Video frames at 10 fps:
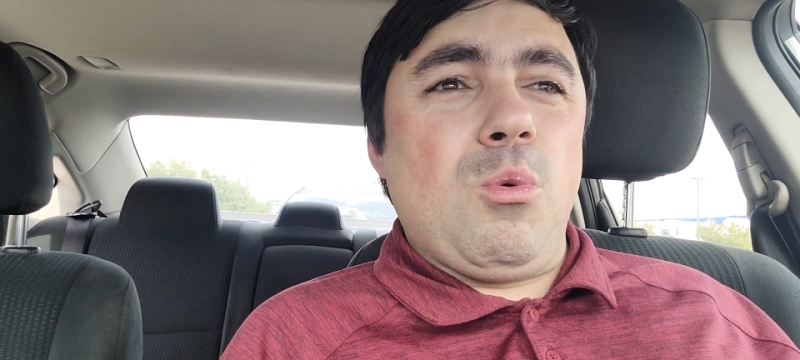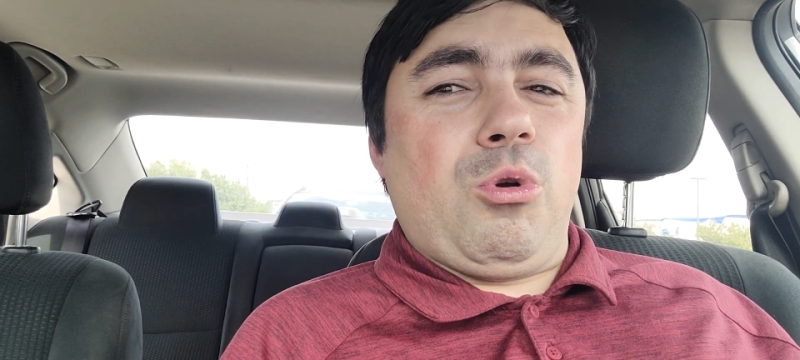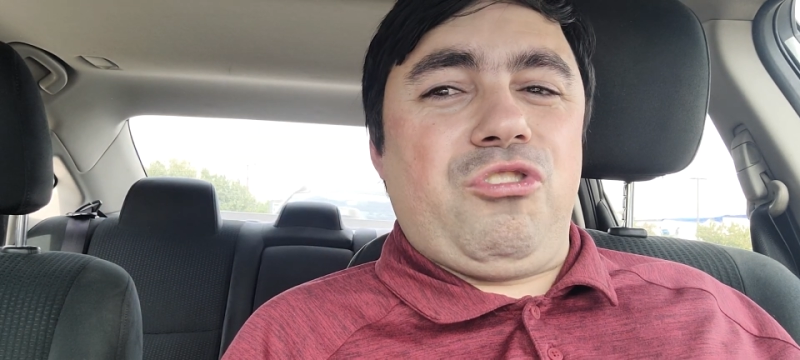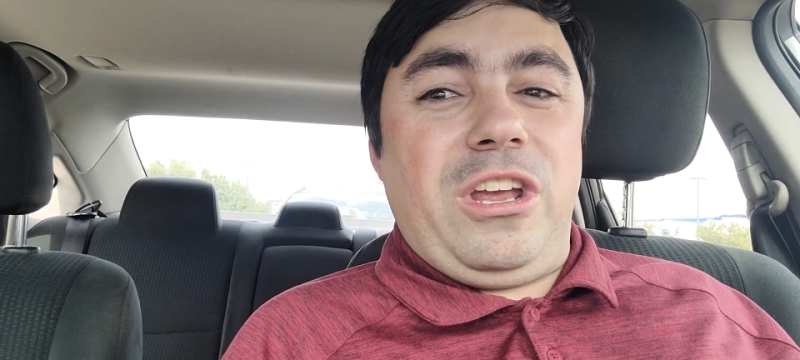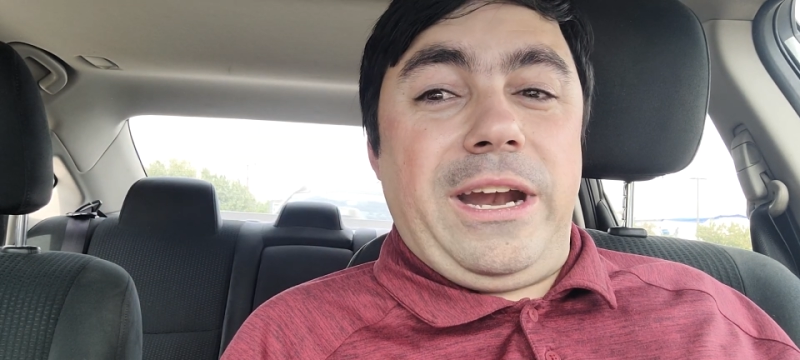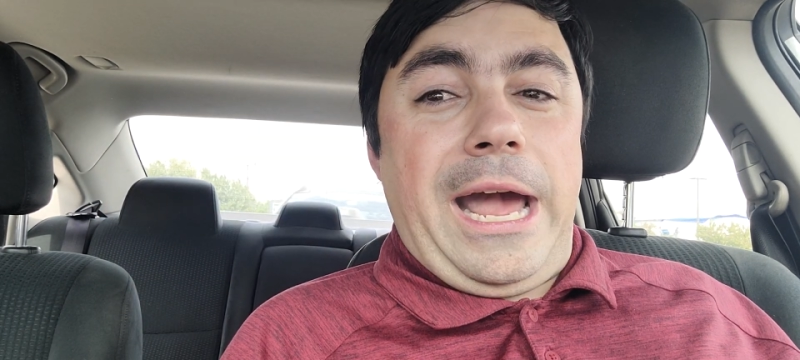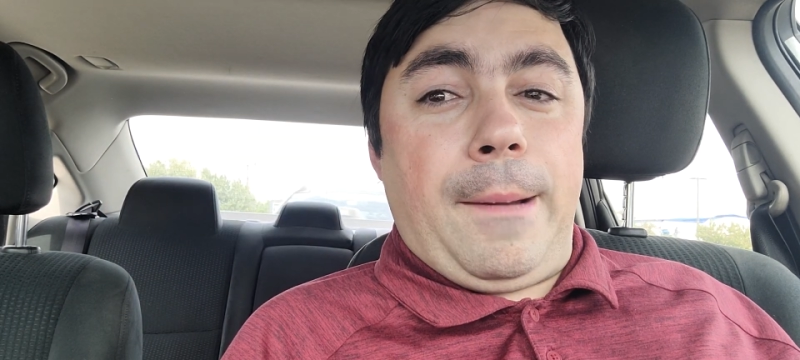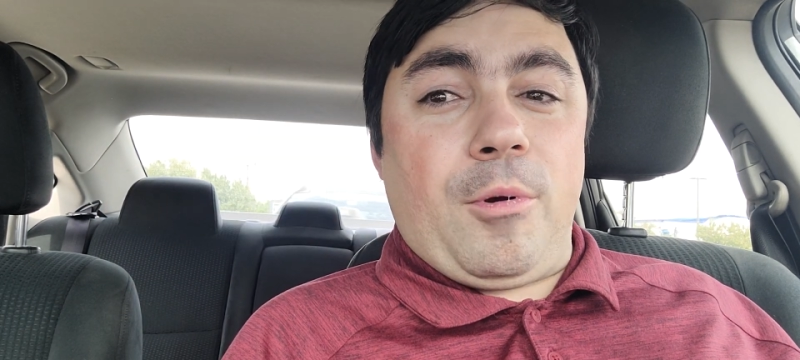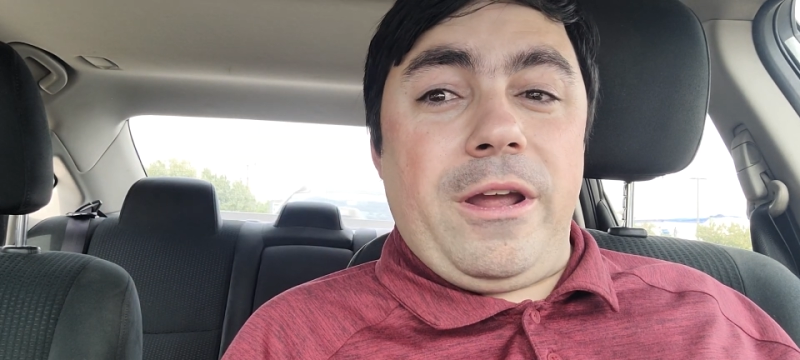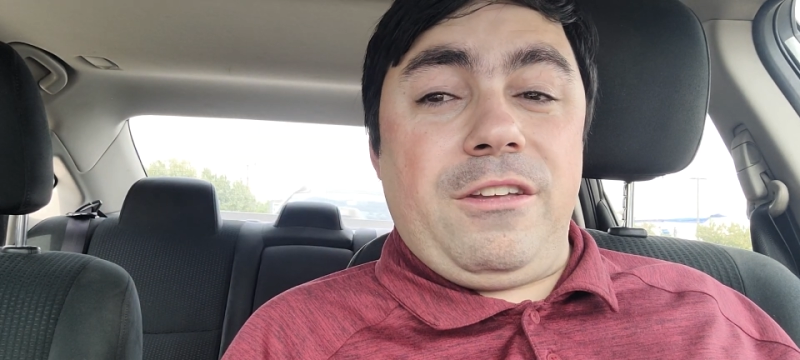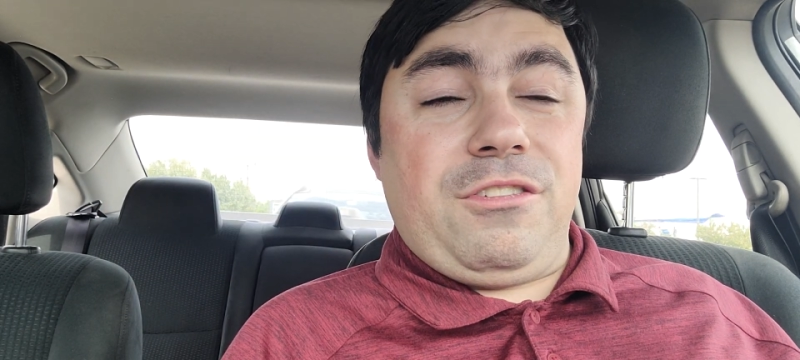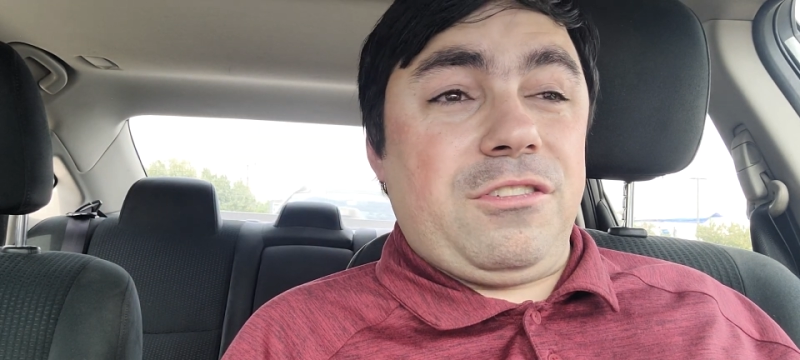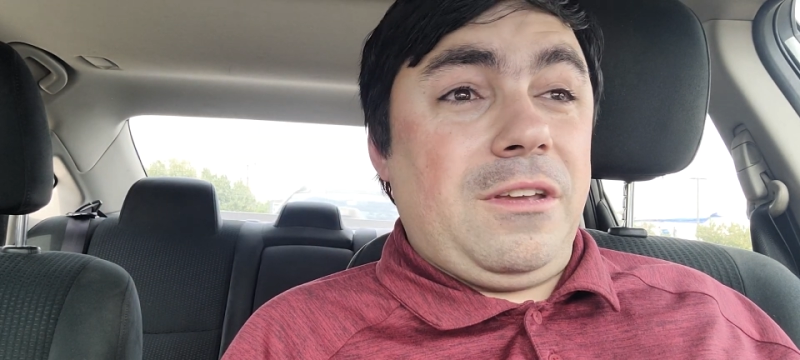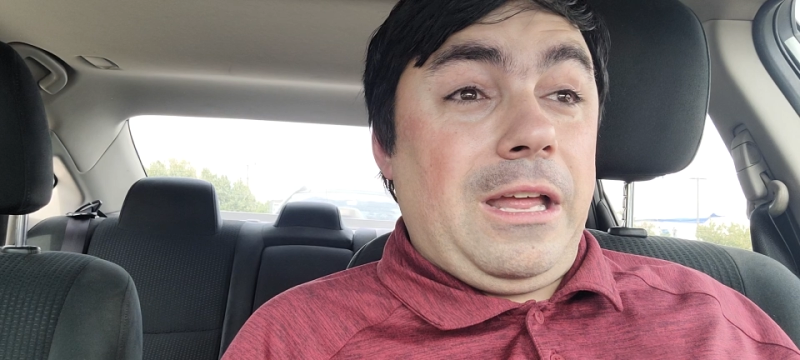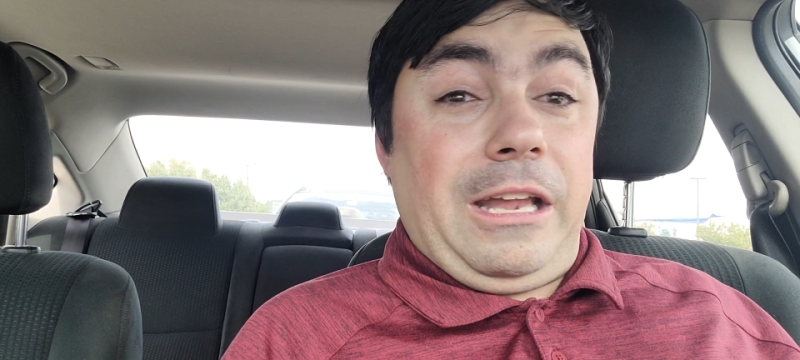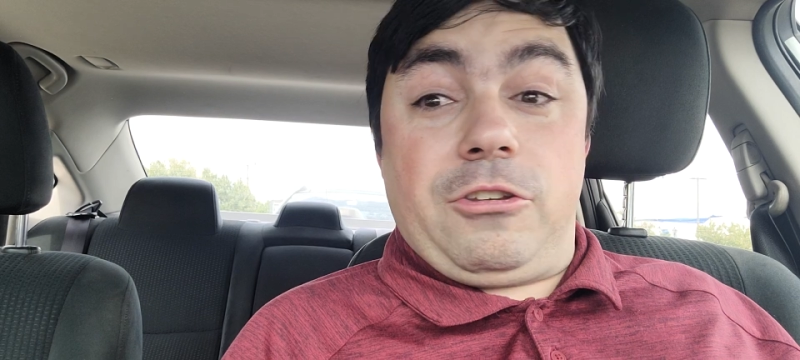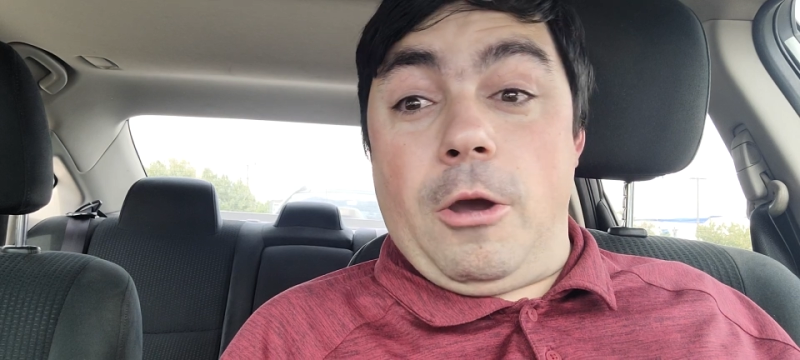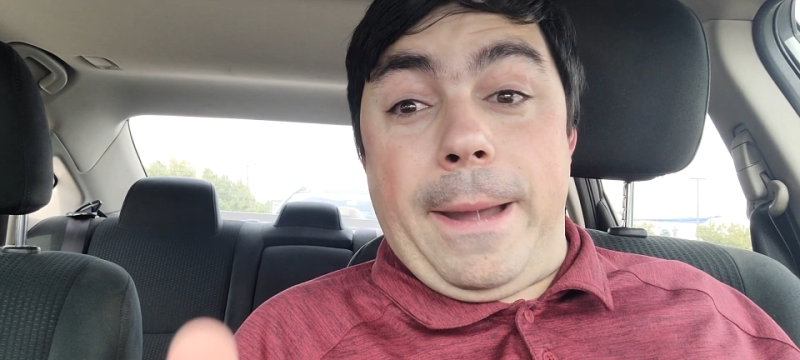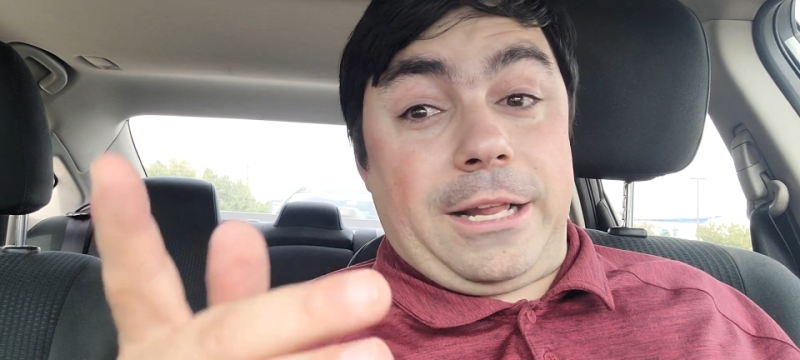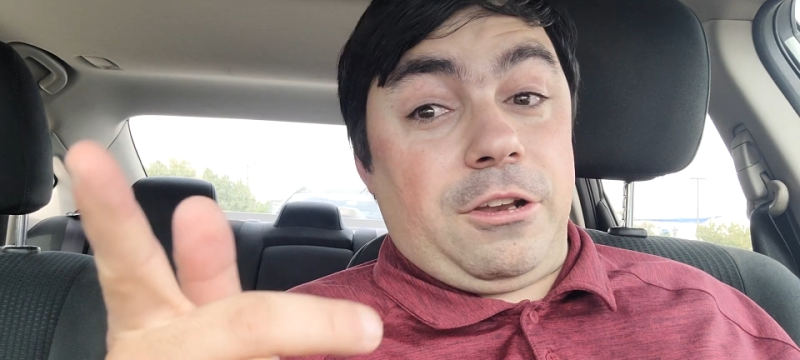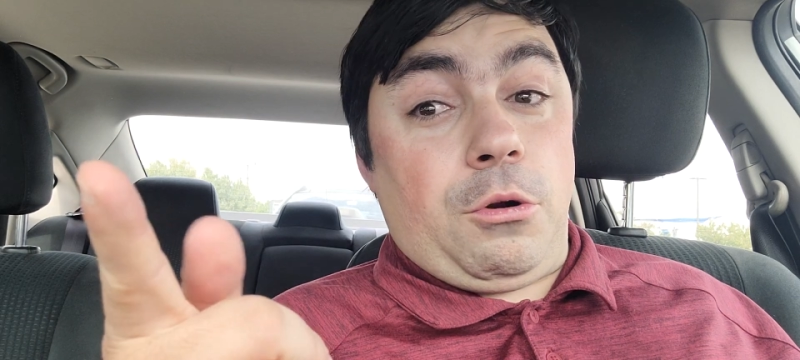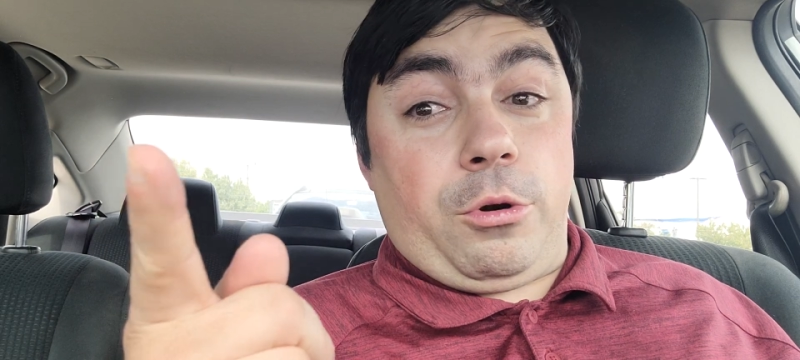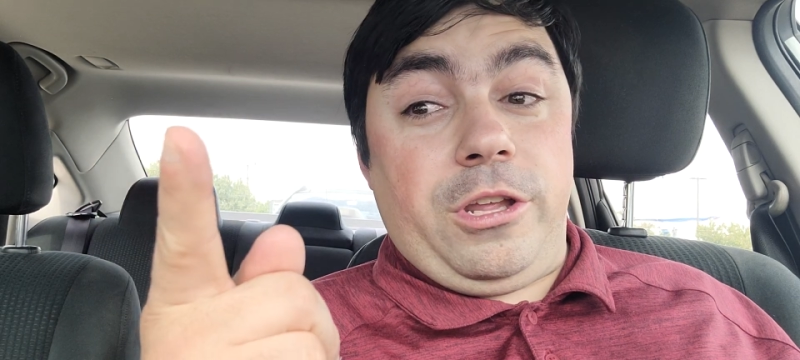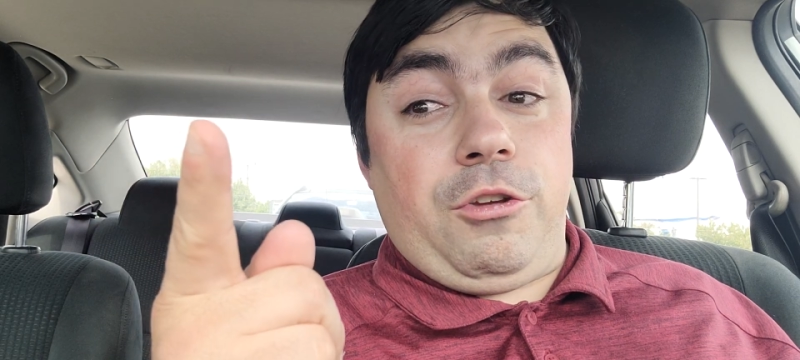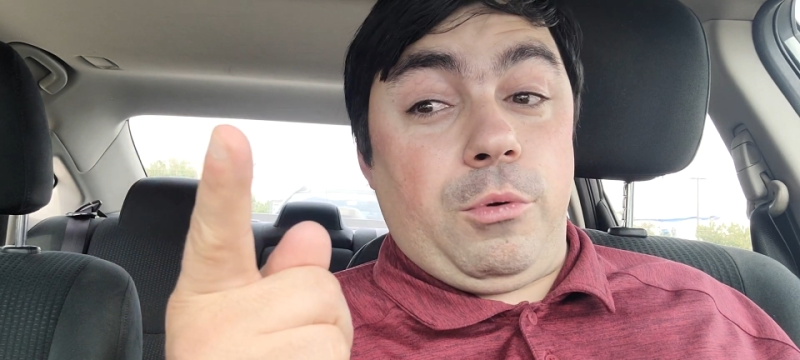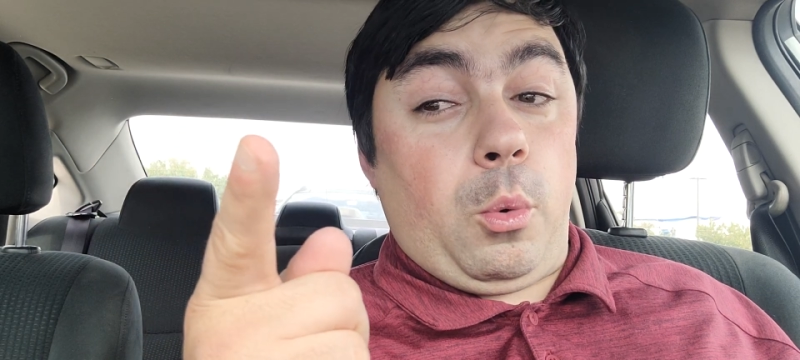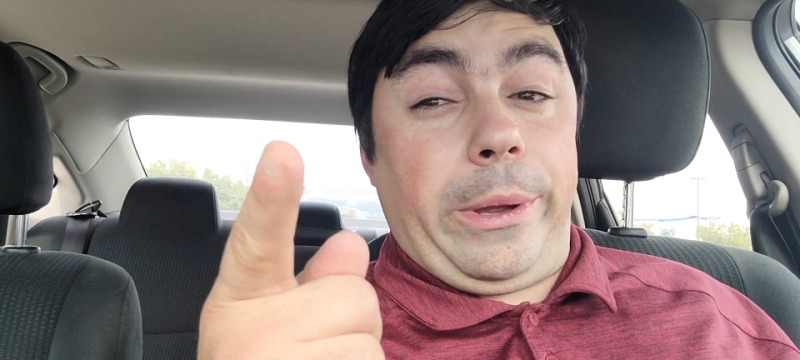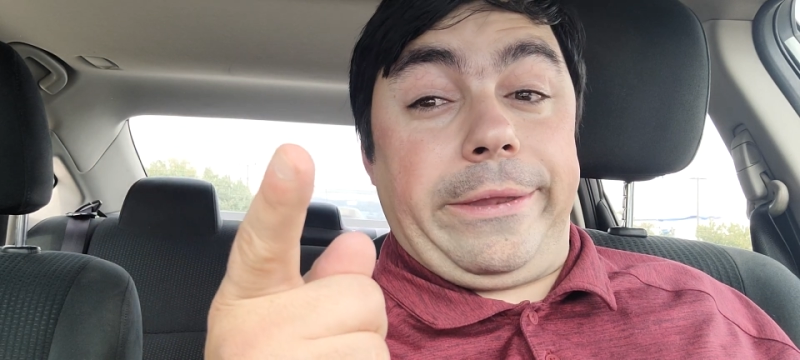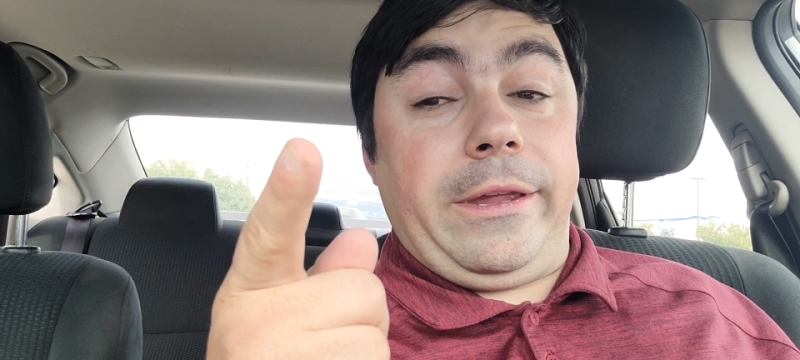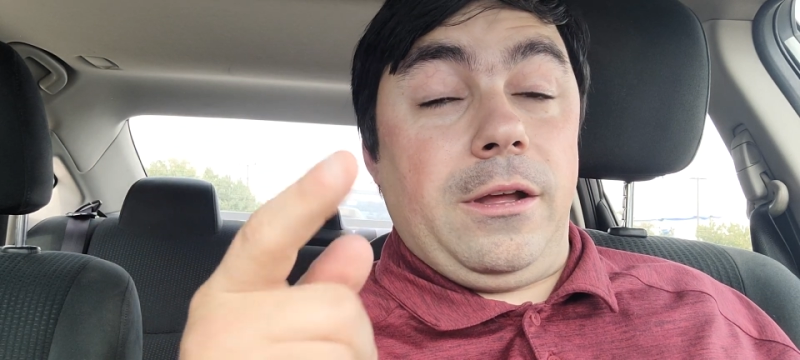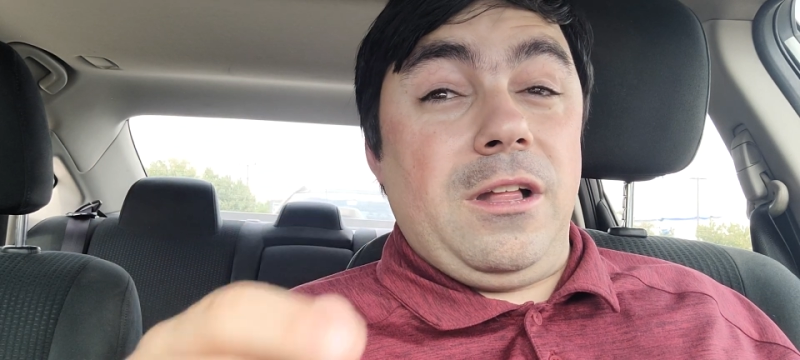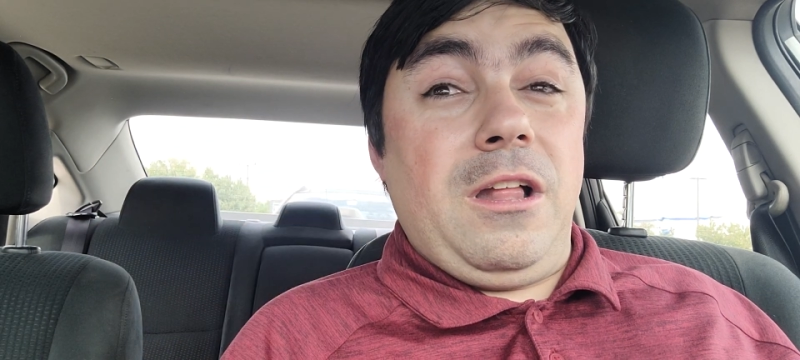We're seeing outbreaks. Let's go back to the Northeast real quickly.